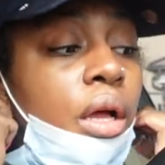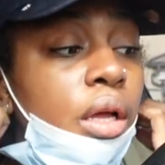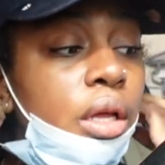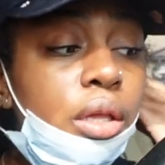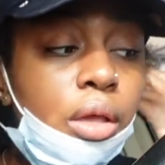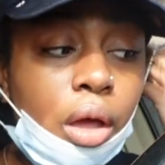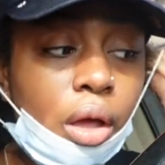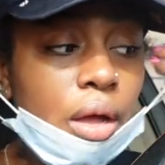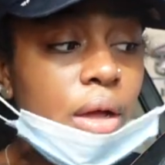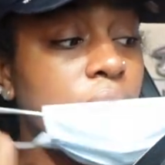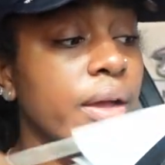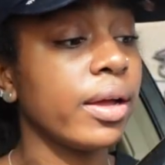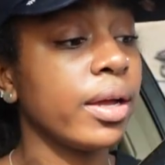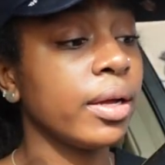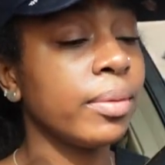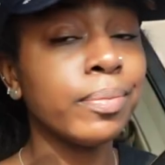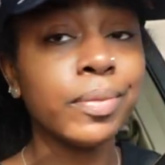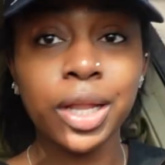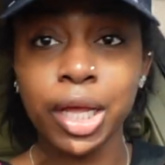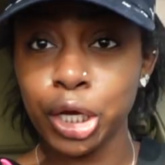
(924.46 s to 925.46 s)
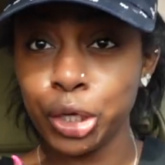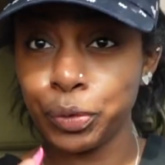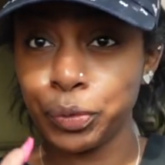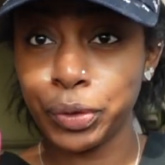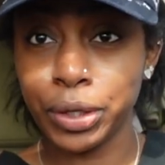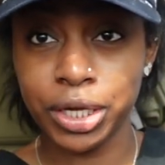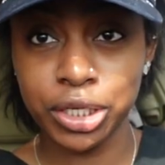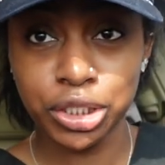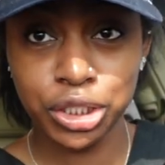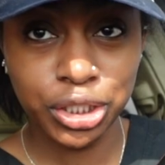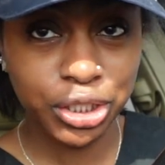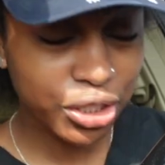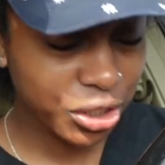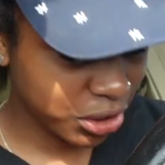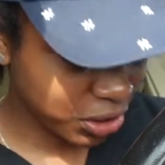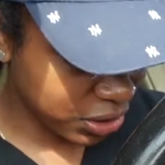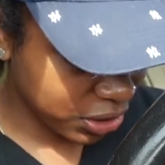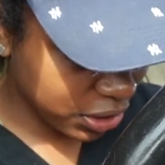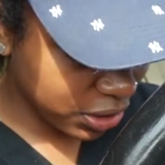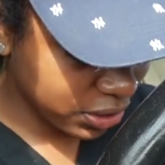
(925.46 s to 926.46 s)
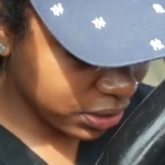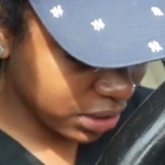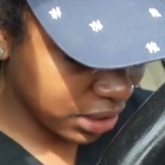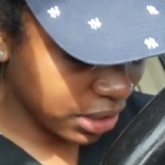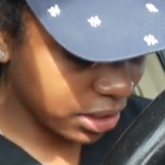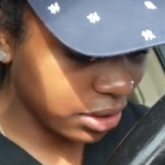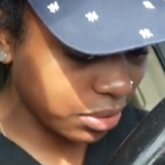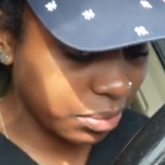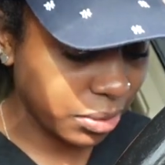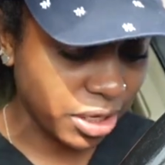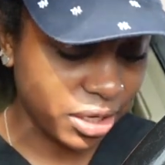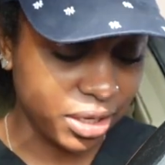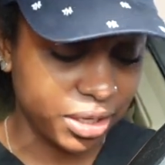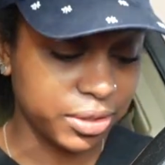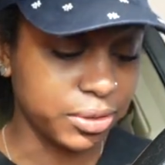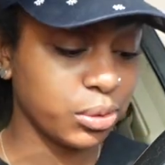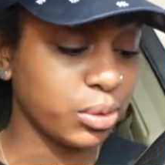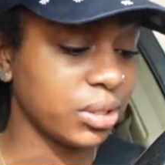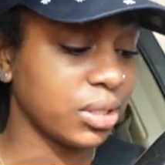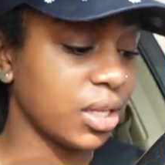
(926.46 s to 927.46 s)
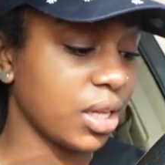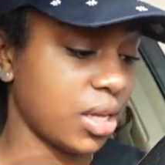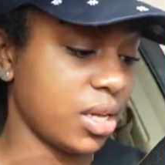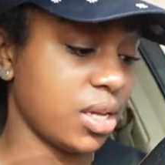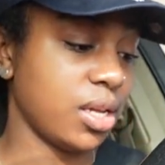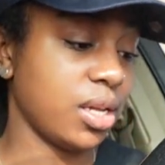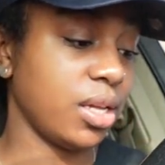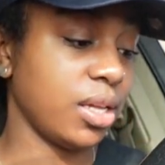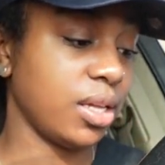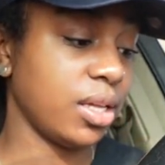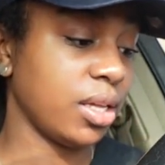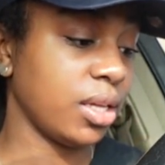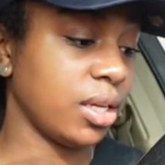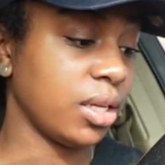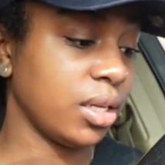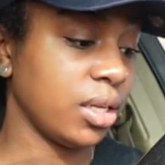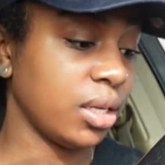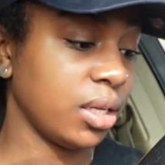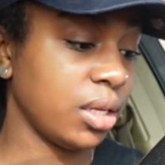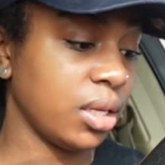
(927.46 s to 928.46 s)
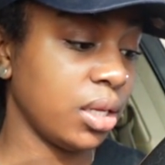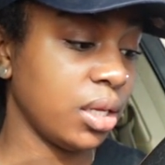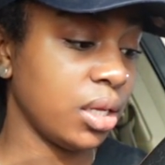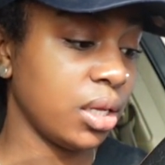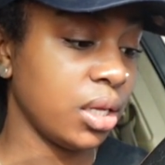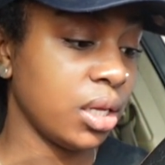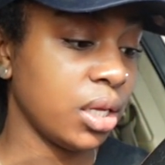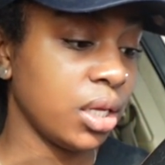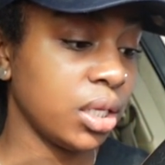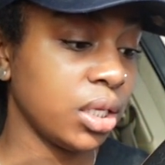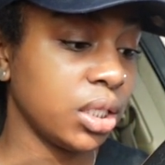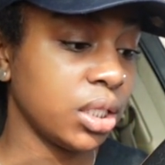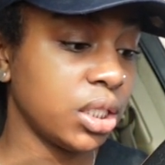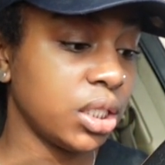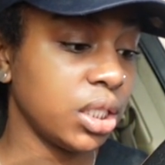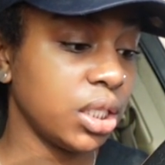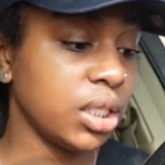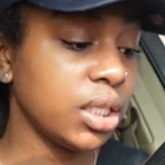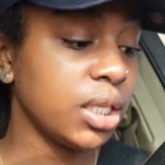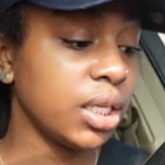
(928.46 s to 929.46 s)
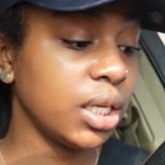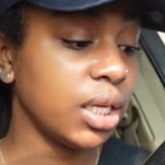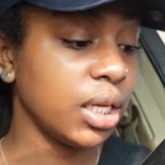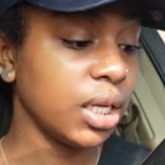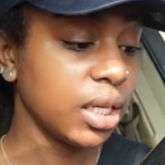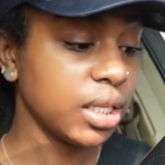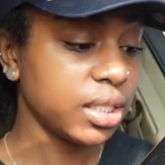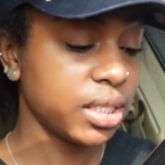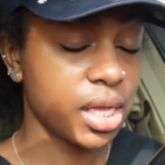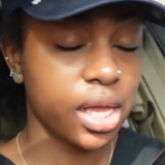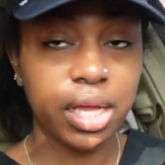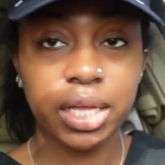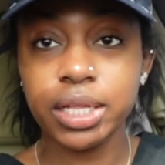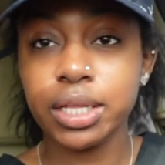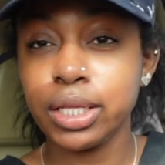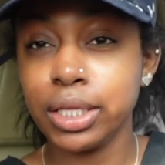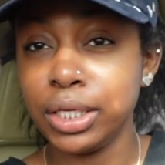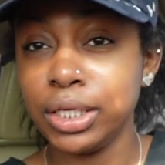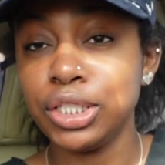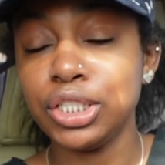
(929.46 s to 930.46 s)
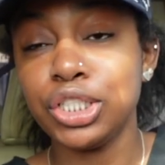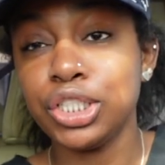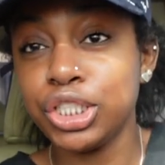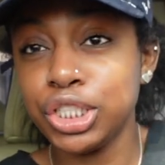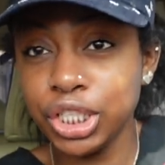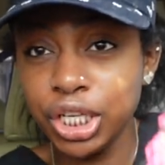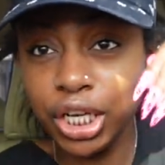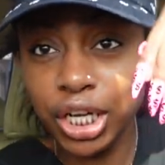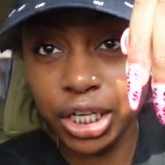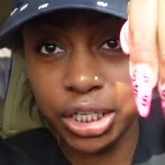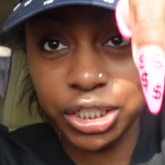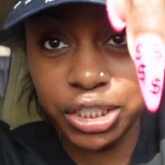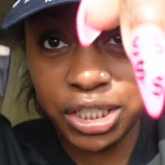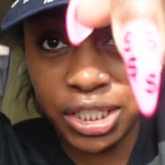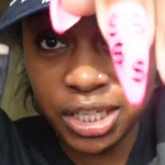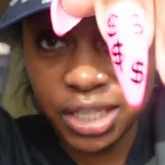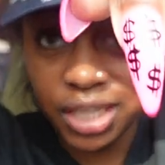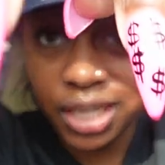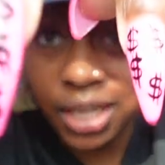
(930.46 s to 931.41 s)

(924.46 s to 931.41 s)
Yo, I'm not gonna lie. She just did her thing on my nails. Like, she did exactly. She understood